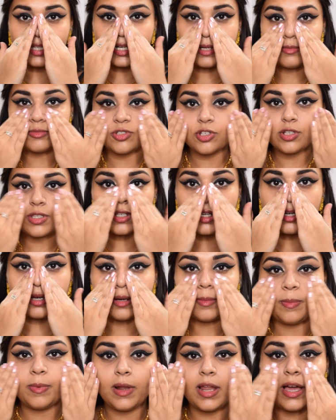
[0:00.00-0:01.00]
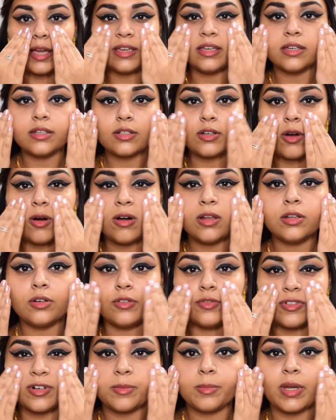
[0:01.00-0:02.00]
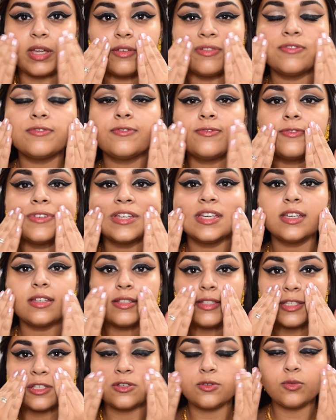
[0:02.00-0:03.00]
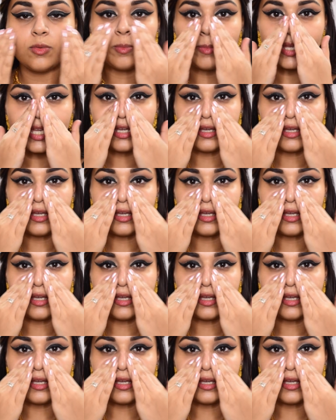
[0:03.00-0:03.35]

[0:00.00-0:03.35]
I'm just going to apply it all over my face to make